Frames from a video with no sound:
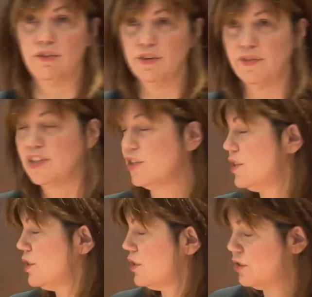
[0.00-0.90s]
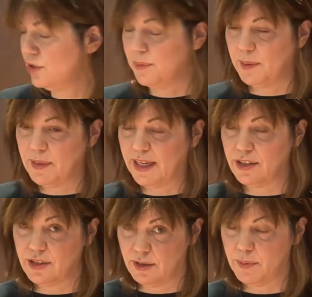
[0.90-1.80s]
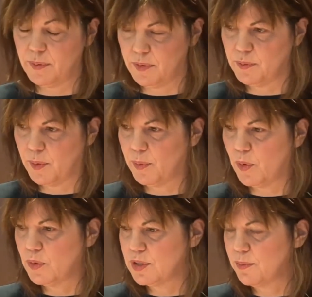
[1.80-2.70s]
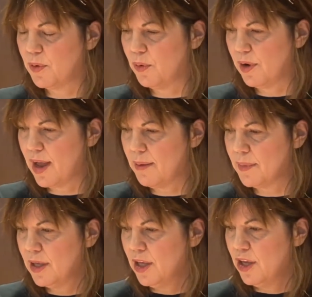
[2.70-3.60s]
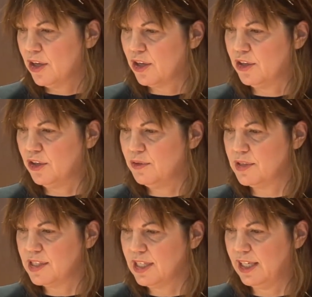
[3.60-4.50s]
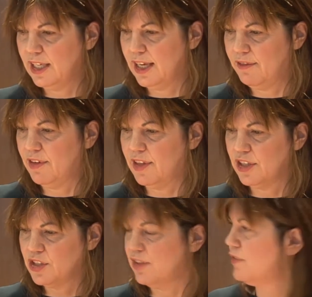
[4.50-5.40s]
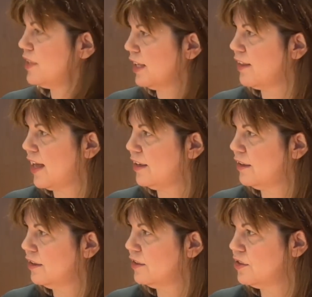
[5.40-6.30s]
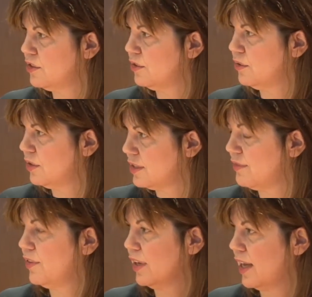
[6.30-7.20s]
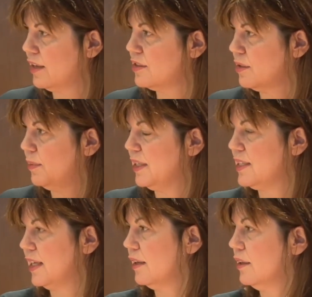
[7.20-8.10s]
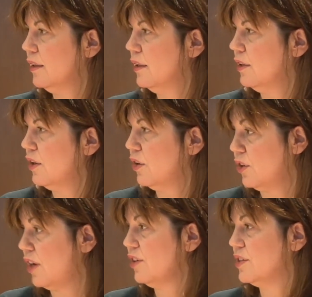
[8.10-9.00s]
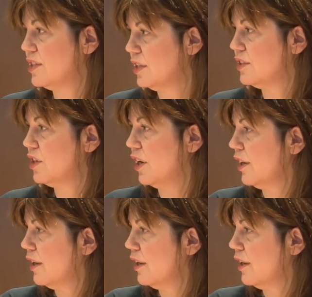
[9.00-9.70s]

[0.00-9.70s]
revisions to be made to the proposed programme, can you see everything shifting then to a different council meeting? Or are you still targeting?